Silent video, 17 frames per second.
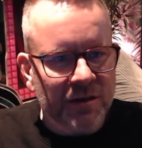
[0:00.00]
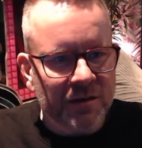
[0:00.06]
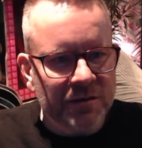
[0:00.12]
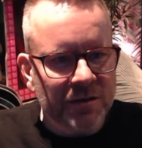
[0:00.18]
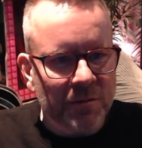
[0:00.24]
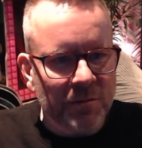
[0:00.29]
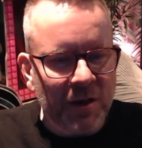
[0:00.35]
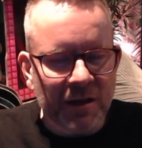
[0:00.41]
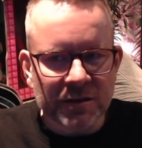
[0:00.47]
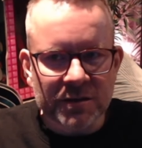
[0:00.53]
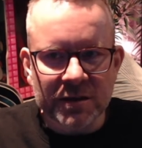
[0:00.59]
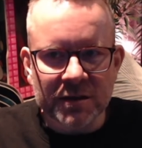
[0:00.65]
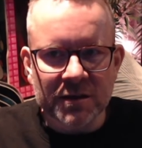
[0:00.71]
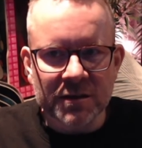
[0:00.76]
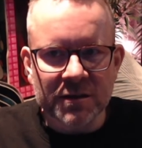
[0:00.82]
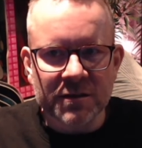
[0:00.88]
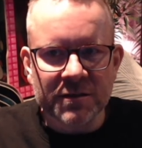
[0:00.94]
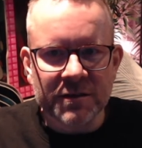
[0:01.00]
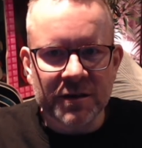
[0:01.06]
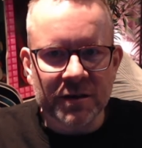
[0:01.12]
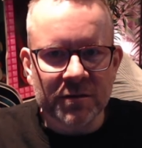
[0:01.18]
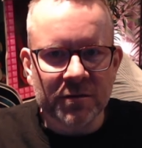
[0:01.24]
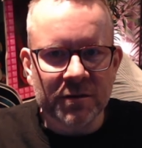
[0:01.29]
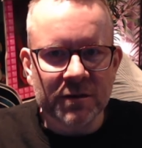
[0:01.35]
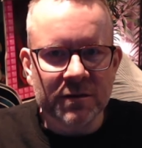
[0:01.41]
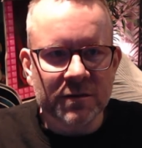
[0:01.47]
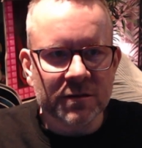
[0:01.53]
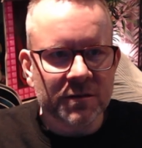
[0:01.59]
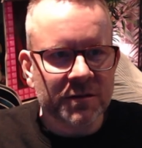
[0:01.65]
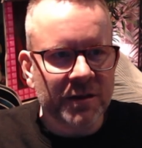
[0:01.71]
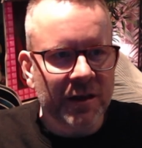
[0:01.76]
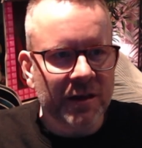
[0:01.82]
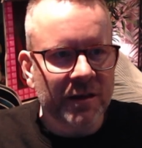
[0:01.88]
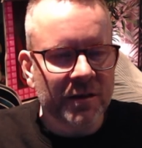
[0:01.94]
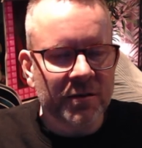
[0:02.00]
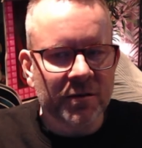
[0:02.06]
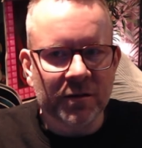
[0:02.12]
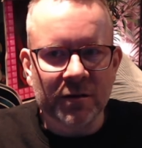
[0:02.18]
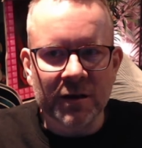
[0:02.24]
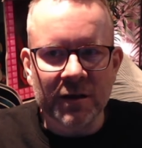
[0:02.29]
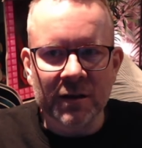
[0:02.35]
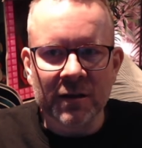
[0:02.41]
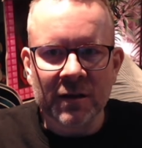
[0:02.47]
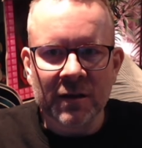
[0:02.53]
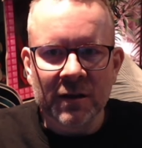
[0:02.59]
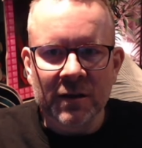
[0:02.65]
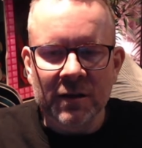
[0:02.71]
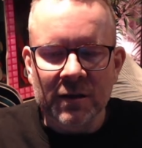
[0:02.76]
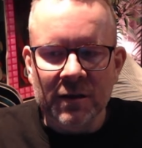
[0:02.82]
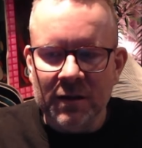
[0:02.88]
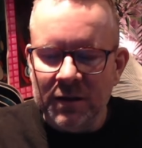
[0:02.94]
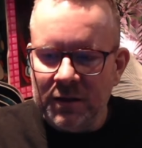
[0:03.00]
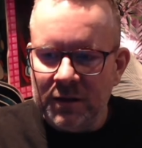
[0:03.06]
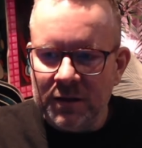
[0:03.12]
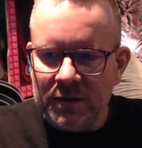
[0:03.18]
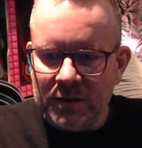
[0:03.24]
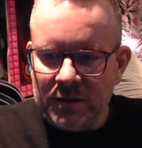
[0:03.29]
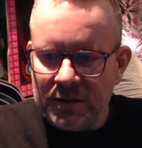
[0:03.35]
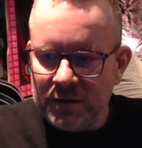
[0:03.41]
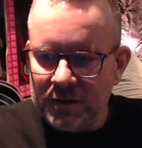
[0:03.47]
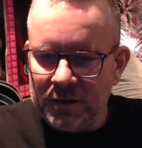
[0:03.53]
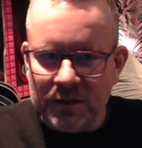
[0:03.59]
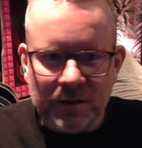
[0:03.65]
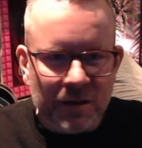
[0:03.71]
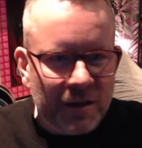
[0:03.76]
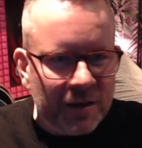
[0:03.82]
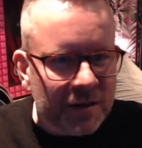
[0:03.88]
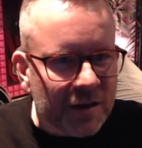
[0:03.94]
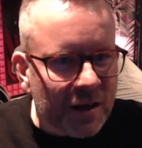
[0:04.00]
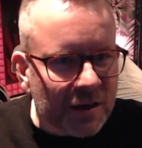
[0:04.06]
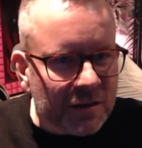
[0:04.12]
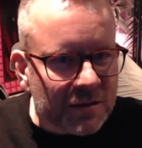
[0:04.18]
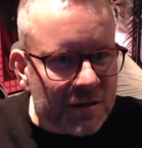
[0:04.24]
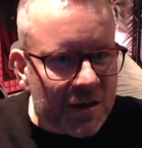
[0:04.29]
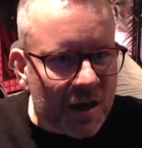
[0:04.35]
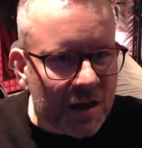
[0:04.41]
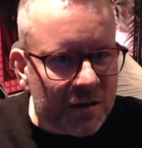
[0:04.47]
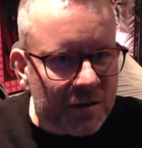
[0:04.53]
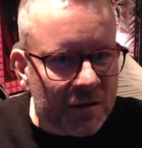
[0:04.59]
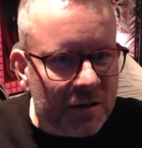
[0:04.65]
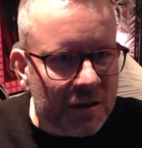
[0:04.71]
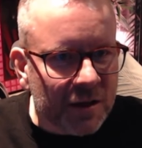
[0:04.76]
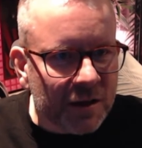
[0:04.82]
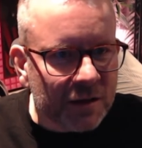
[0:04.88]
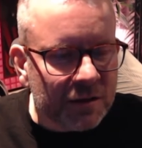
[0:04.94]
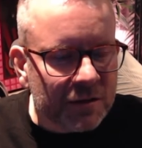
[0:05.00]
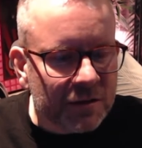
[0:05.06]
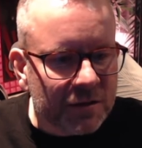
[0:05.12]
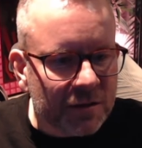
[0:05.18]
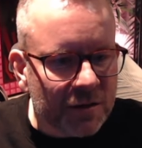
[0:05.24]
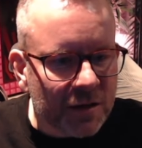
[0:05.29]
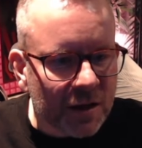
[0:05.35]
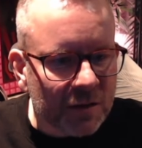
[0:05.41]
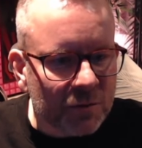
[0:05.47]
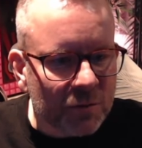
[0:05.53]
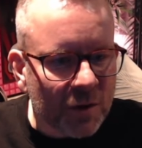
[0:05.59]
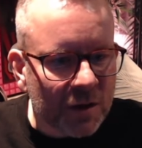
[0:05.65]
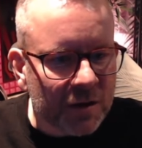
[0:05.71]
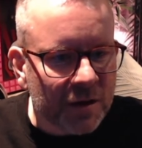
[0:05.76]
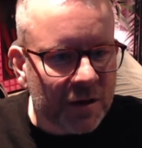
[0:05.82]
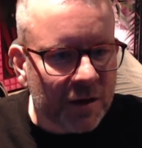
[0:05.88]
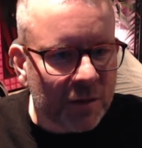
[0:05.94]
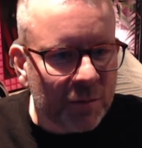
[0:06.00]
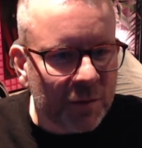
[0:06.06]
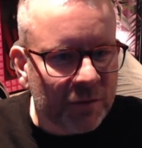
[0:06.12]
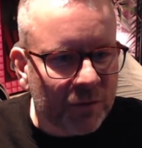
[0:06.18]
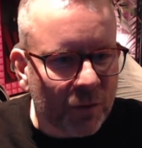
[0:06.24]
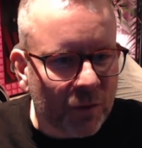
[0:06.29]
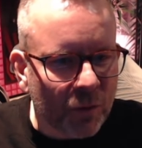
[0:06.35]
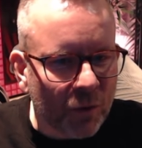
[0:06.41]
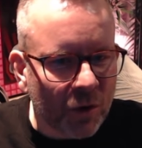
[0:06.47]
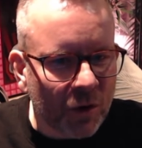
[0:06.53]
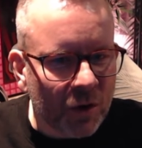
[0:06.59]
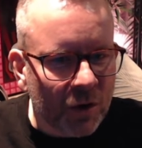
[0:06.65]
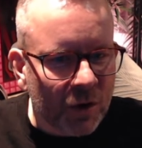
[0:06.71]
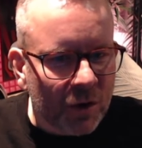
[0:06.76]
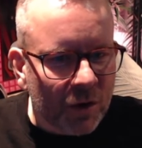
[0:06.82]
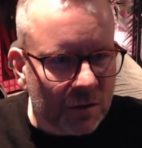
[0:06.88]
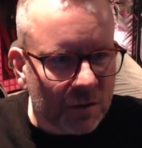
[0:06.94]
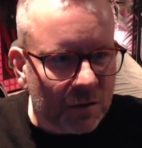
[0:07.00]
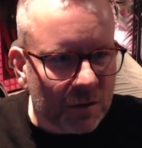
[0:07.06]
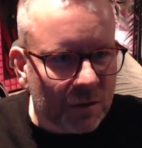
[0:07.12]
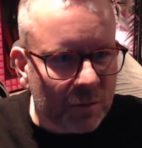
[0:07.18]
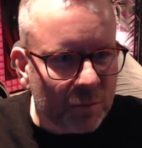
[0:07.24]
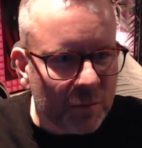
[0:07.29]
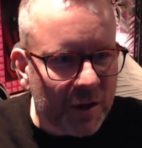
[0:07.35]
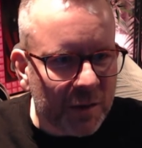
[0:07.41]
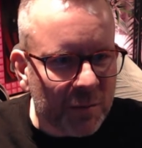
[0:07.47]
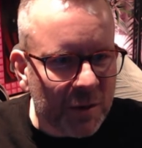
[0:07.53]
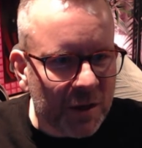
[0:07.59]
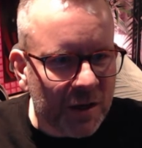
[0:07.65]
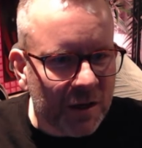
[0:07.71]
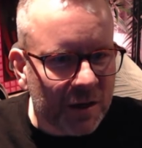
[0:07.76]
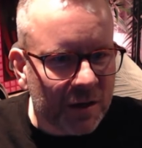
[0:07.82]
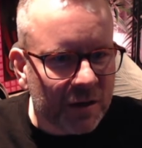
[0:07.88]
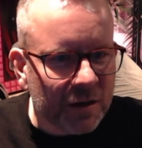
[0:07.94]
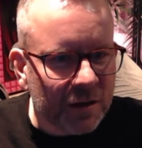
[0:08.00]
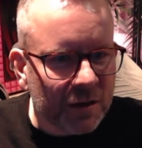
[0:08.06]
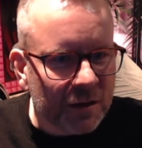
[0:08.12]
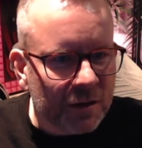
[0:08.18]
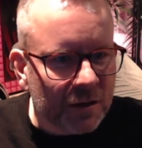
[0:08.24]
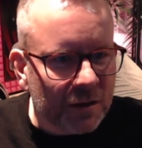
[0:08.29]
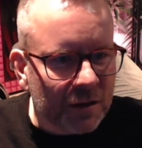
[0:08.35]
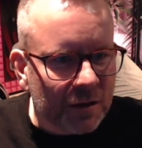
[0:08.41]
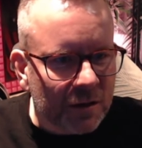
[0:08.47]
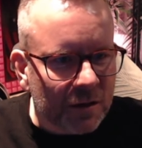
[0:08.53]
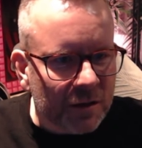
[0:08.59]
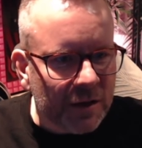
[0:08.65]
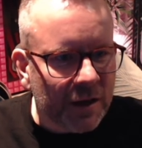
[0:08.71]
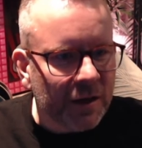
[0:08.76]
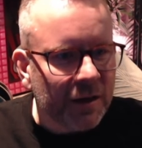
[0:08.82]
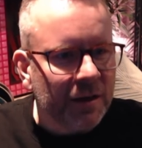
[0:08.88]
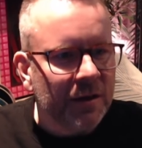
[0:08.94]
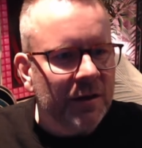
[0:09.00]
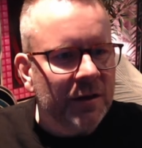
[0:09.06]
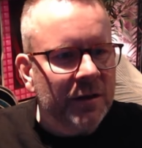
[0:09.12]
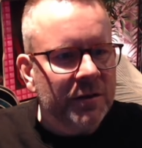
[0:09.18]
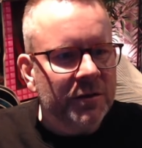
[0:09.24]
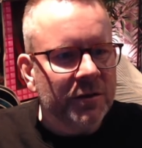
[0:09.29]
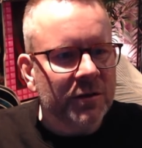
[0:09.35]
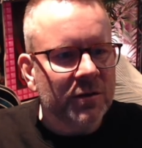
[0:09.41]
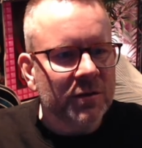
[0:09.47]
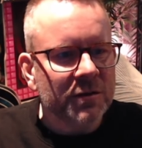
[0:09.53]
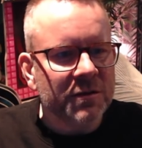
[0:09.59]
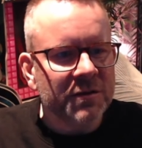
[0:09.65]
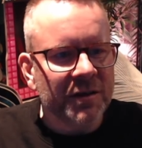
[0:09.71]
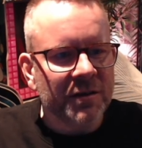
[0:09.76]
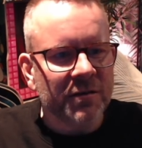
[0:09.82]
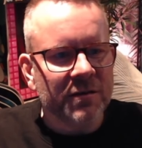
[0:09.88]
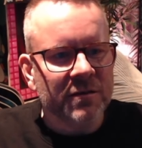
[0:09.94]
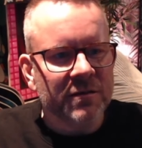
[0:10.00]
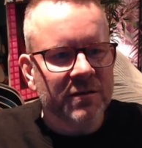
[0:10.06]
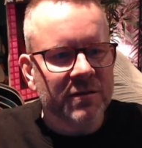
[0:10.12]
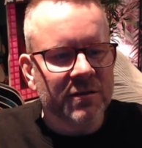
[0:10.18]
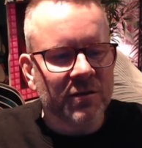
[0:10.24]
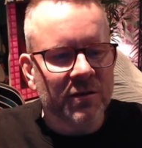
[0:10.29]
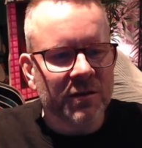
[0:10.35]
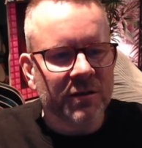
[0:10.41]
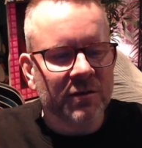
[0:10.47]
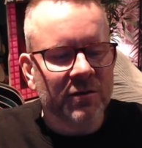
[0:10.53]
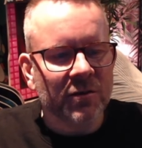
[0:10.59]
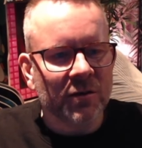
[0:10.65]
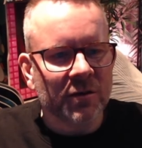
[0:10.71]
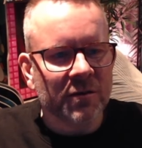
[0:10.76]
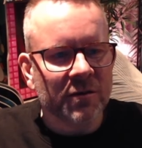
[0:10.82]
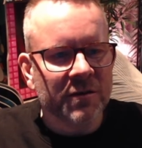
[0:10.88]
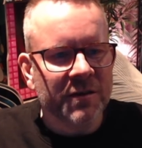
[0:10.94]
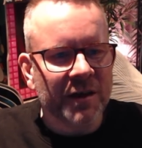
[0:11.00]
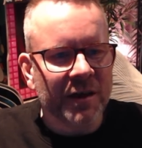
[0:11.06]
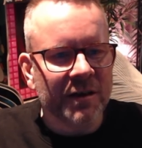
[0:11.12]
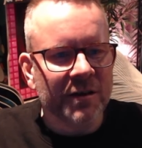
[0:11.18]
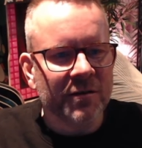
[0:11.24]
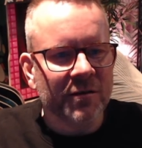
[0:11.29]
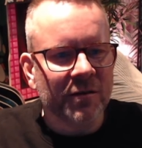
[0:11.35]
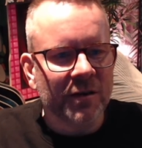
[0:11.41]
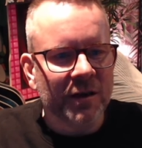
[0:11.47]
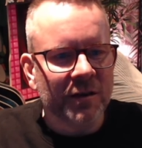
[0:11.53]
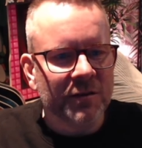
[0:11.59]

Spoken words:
So I'm actually going to generate a data URL. And they actually had a link to that one here before, maybe here. Yeah, you can also generate a solid color data URL